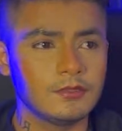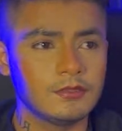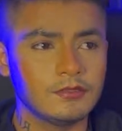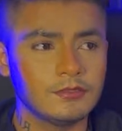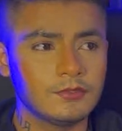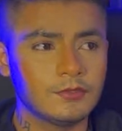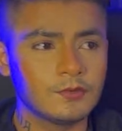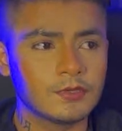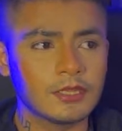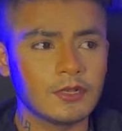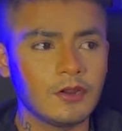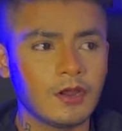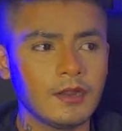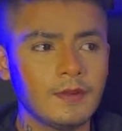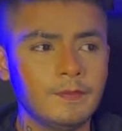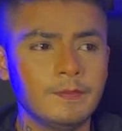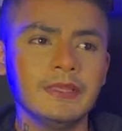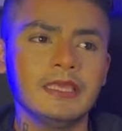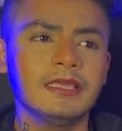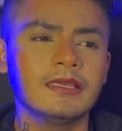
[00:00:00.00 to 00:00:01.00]
You
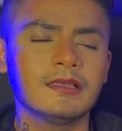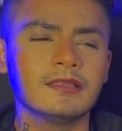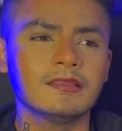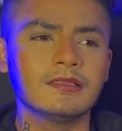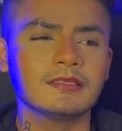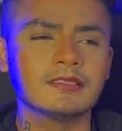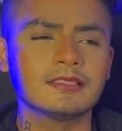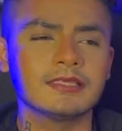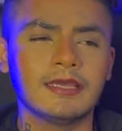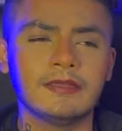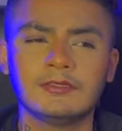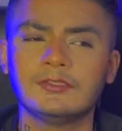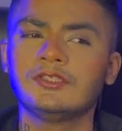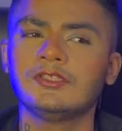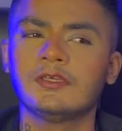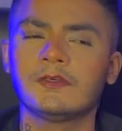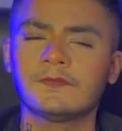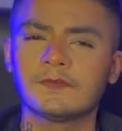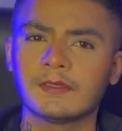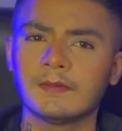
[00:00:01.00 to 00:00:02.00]
cannot be in this
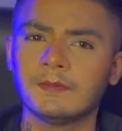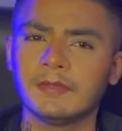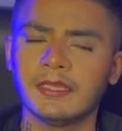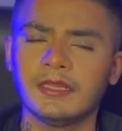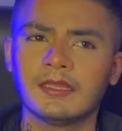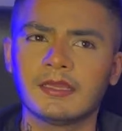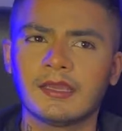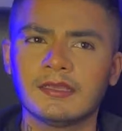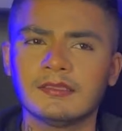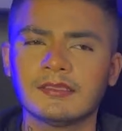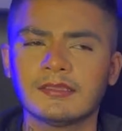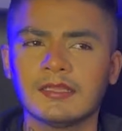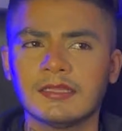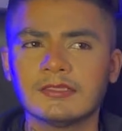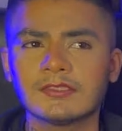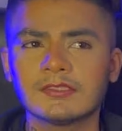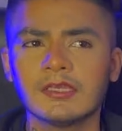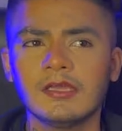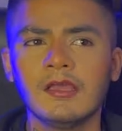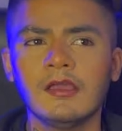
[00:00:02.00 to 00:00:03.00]
energy of complaining. I think
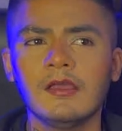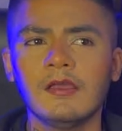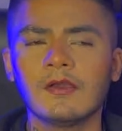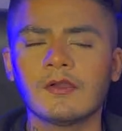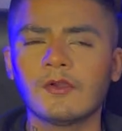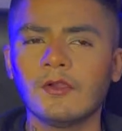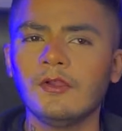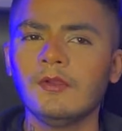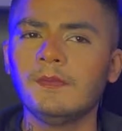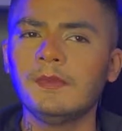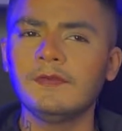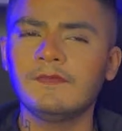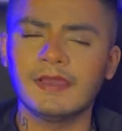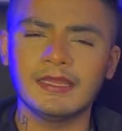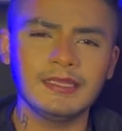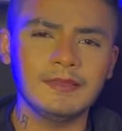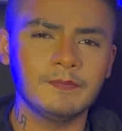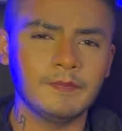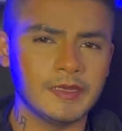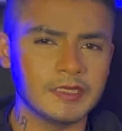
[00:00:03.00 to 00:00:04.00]
that's going to be
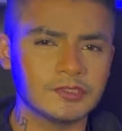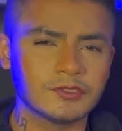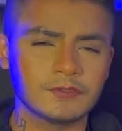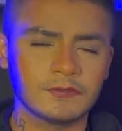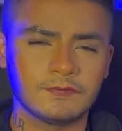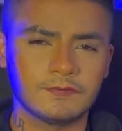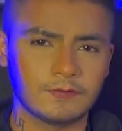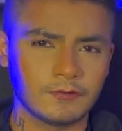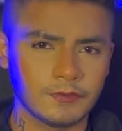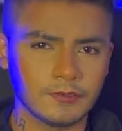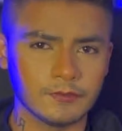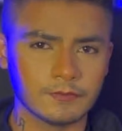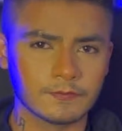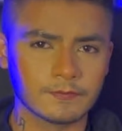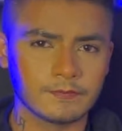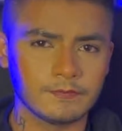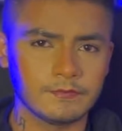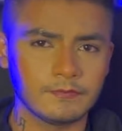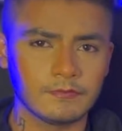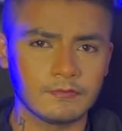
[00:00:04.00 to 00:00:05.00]
very major for you,
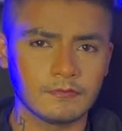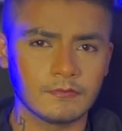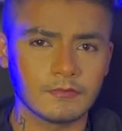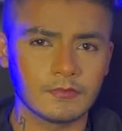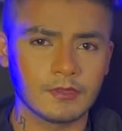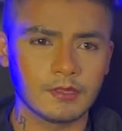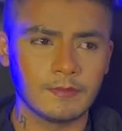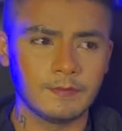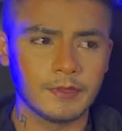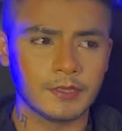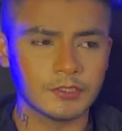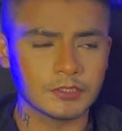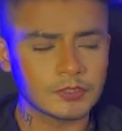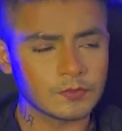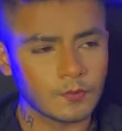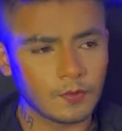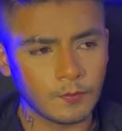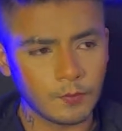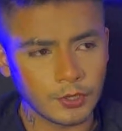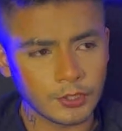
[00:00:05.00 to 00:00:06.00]
because
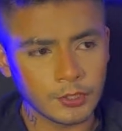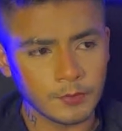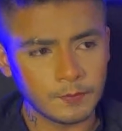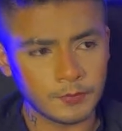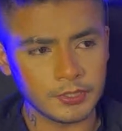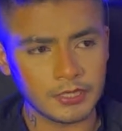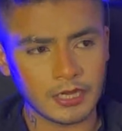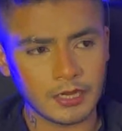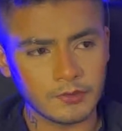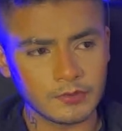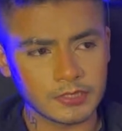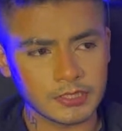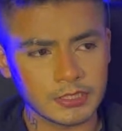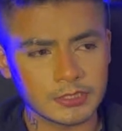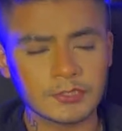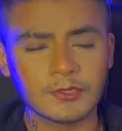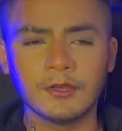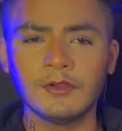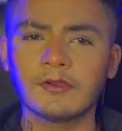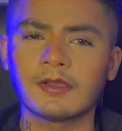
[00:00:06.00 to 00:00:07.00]
what you put out
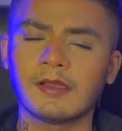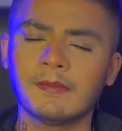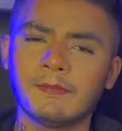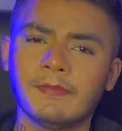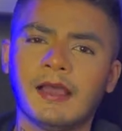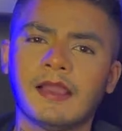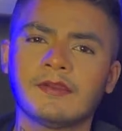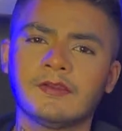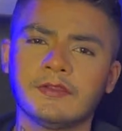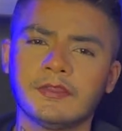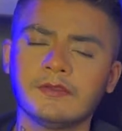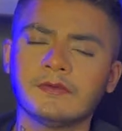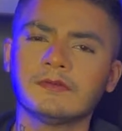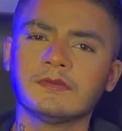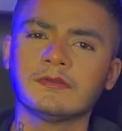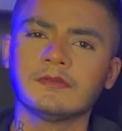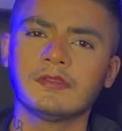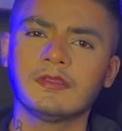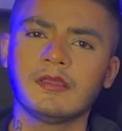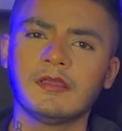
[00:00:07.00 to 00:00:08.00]
is going to come back to you.
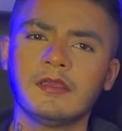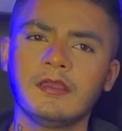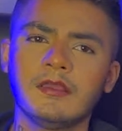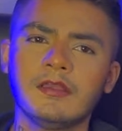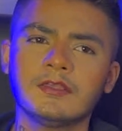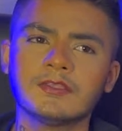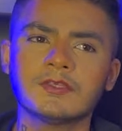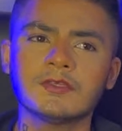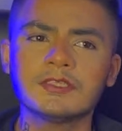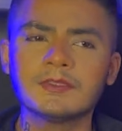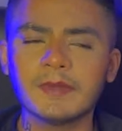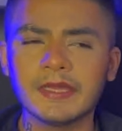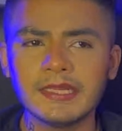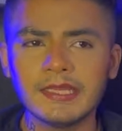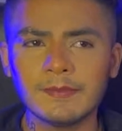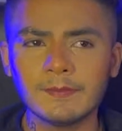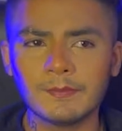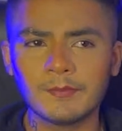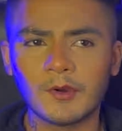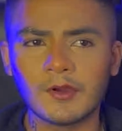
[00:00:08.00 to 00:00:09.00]
So it's very
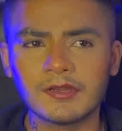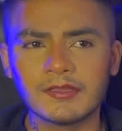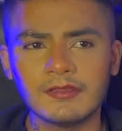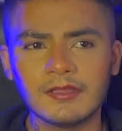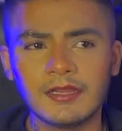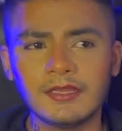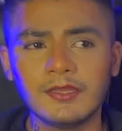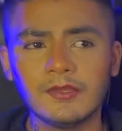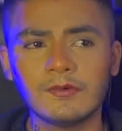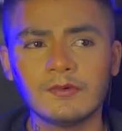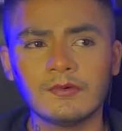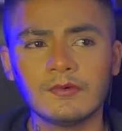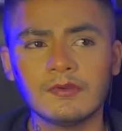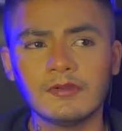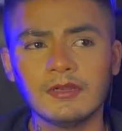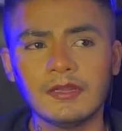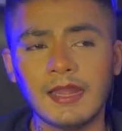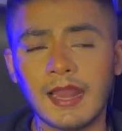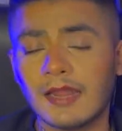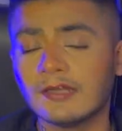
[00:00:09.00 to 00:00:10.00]
important that you
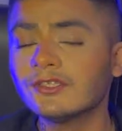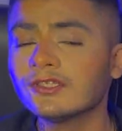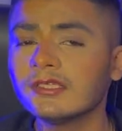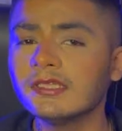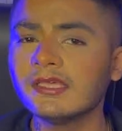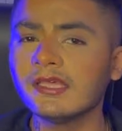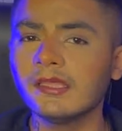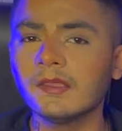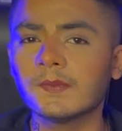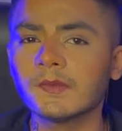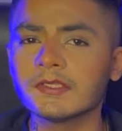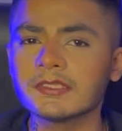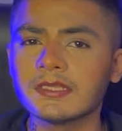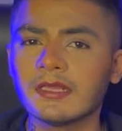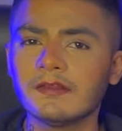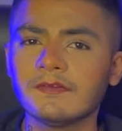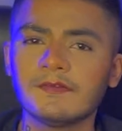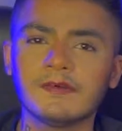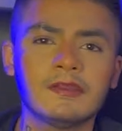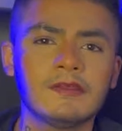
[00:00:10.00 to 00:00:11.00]
naturally keep
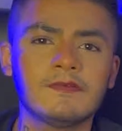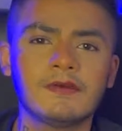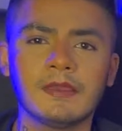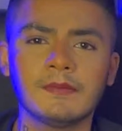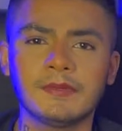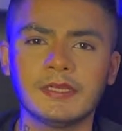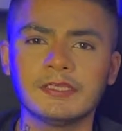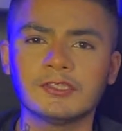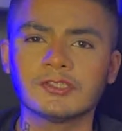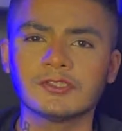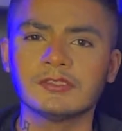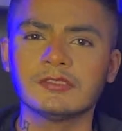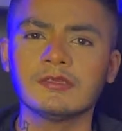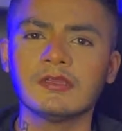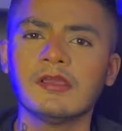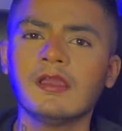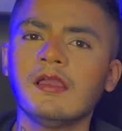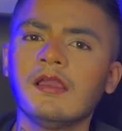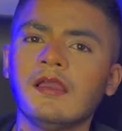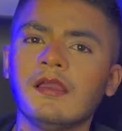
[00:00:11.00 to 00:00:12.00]
yourself in a
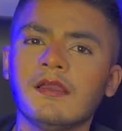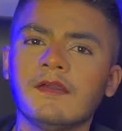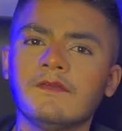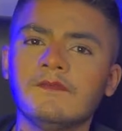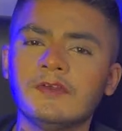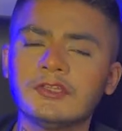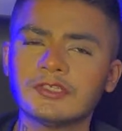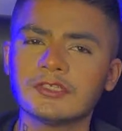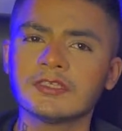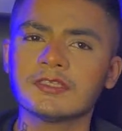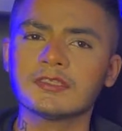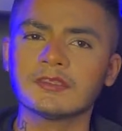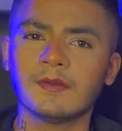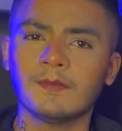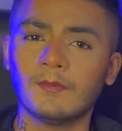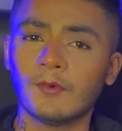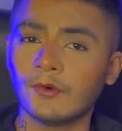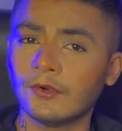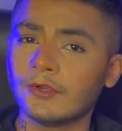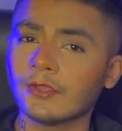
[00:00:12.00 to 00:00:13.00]
vibration which is
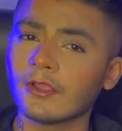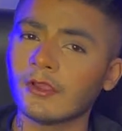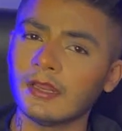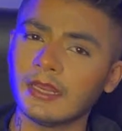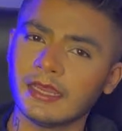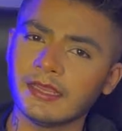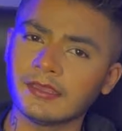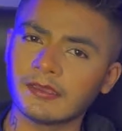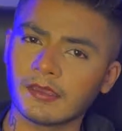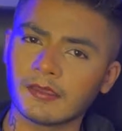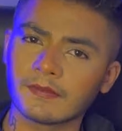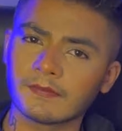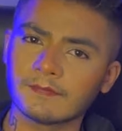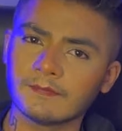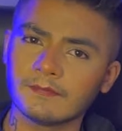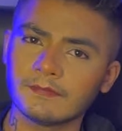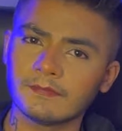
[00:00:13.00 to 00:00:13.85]
more to your liking,